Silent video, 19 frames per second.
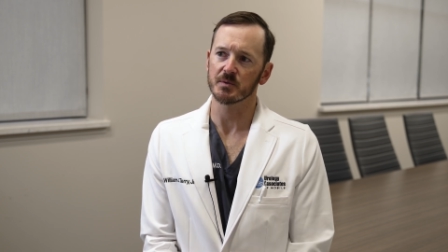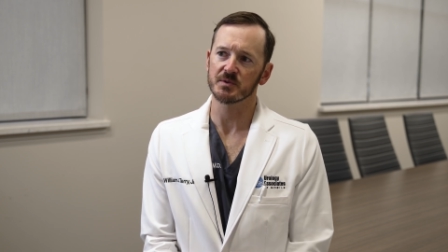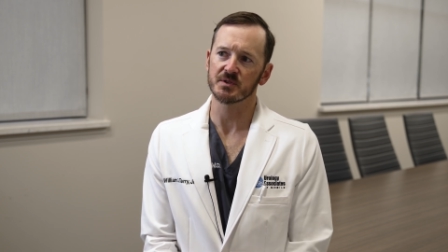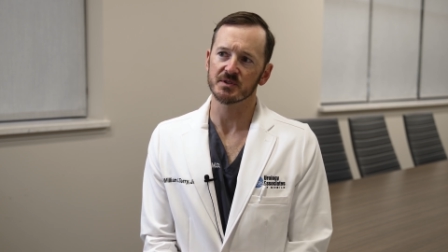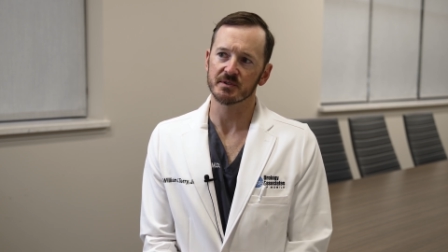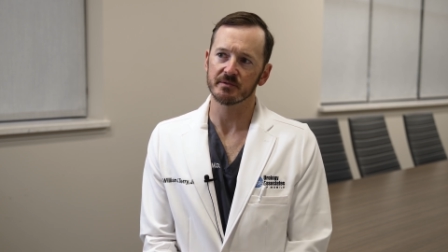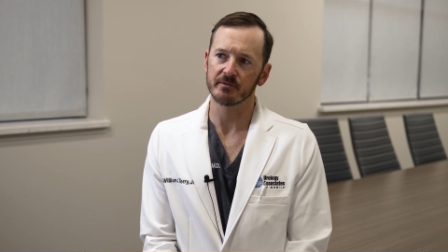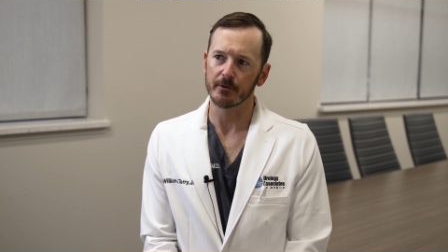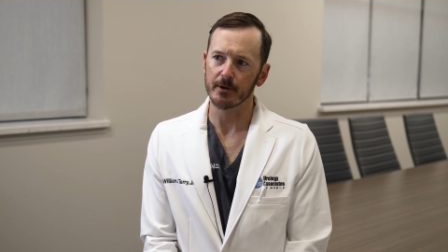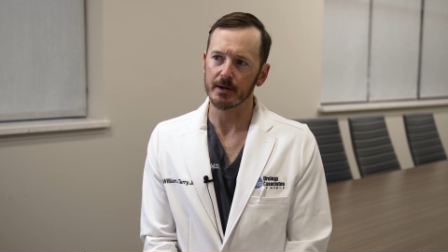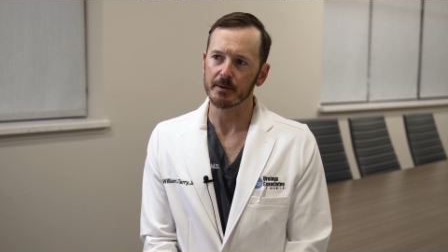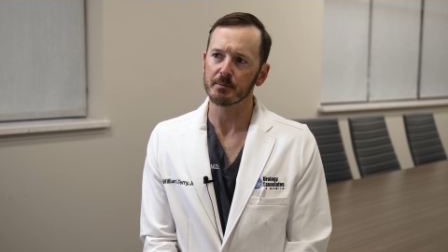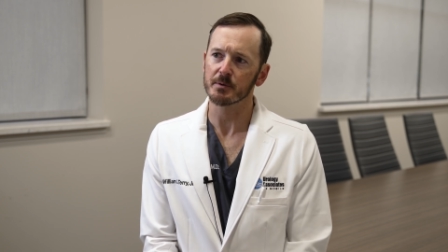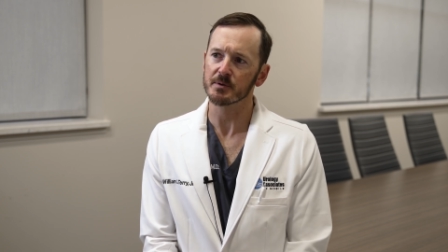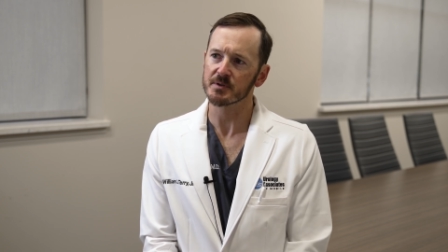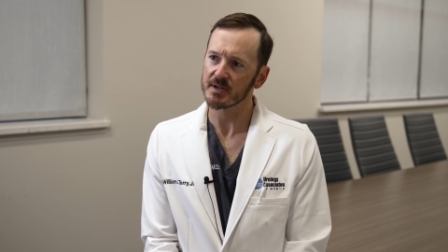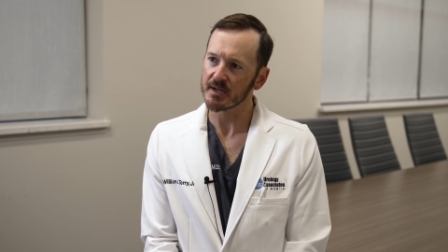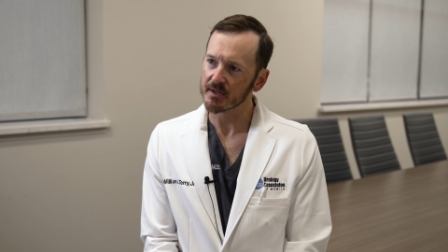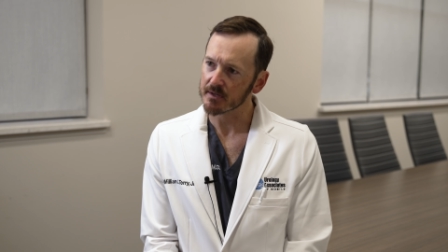which is a very
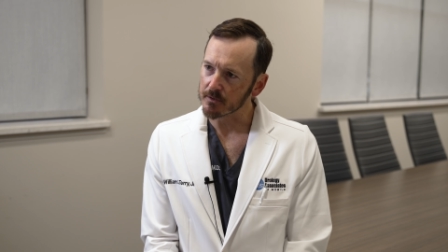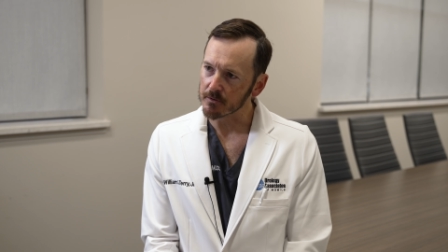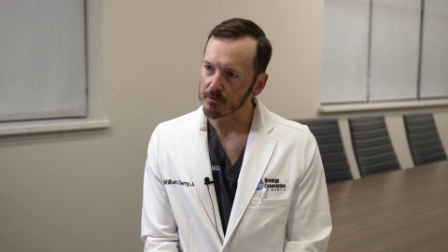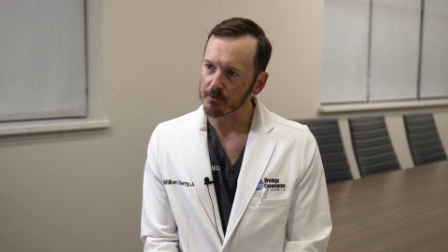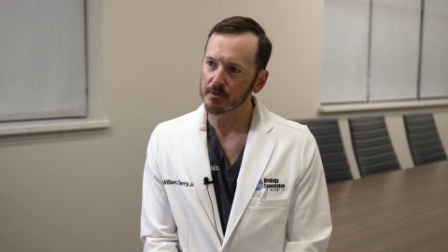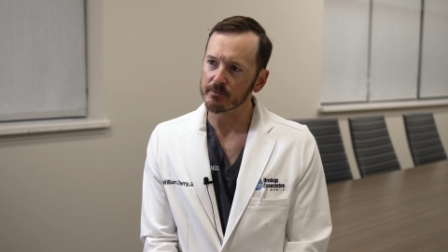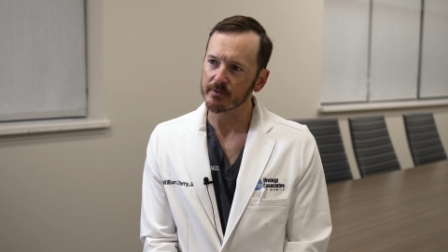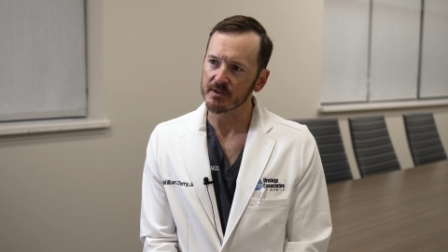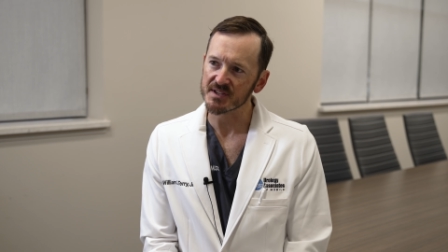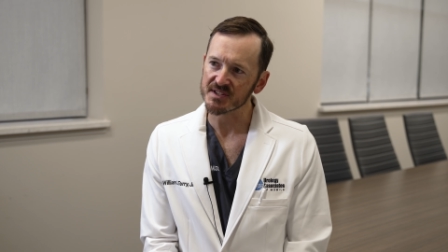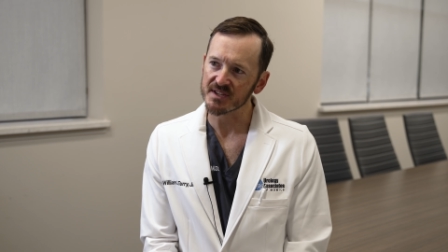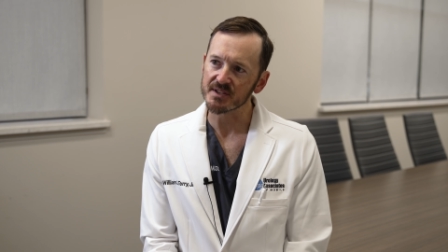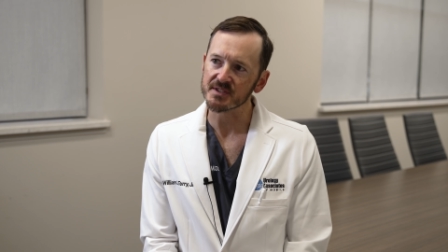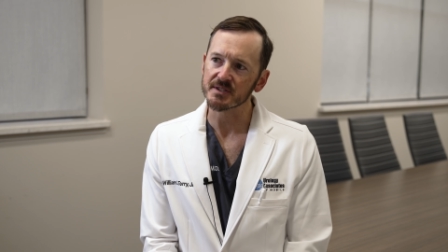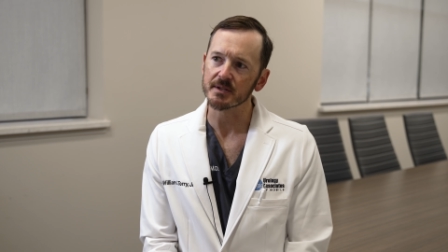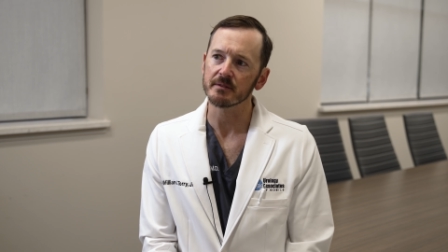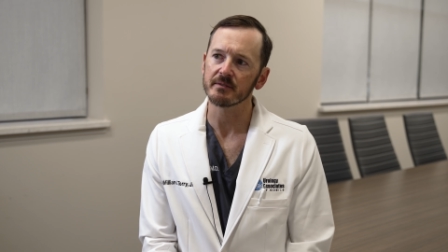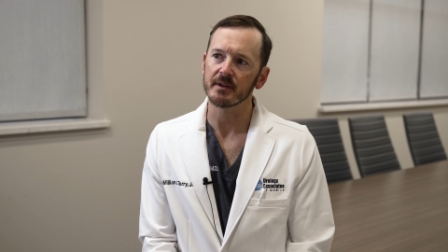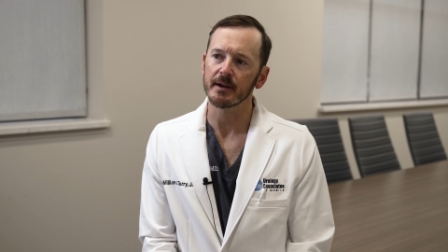particular, very
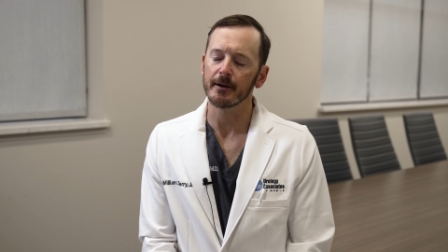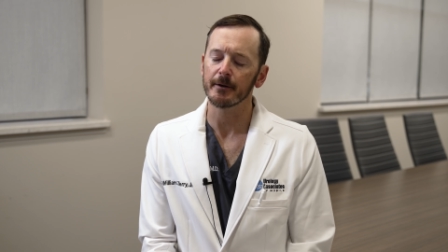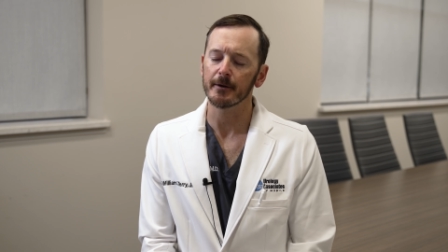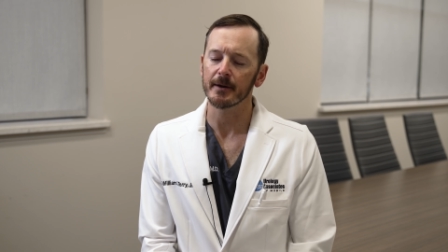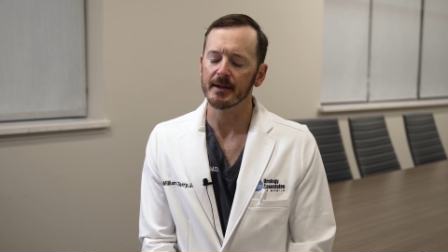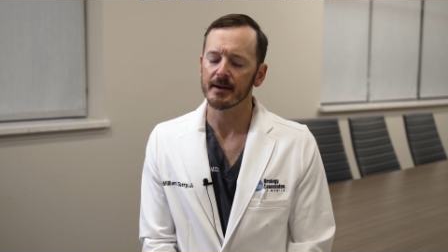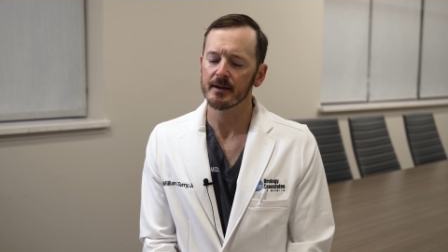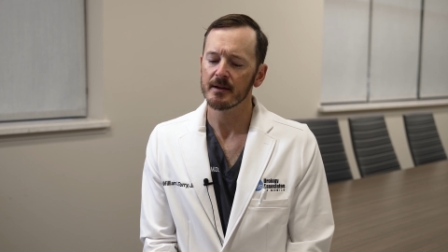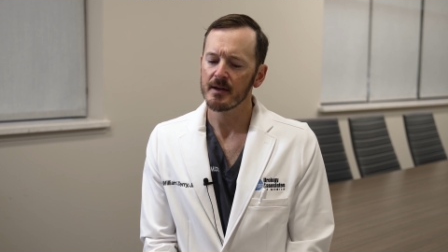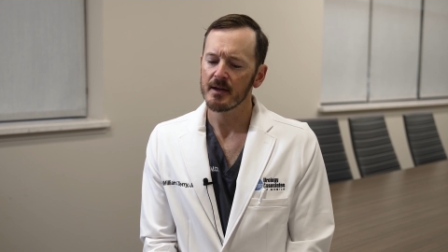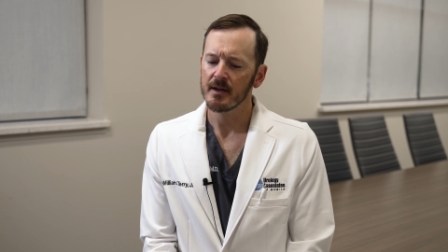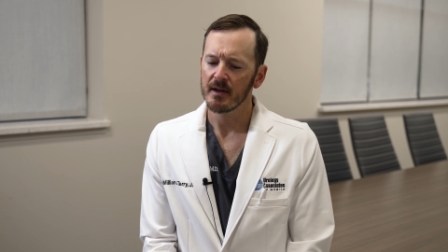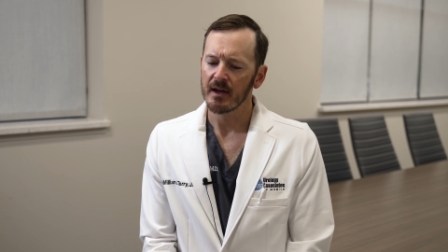sensitive area.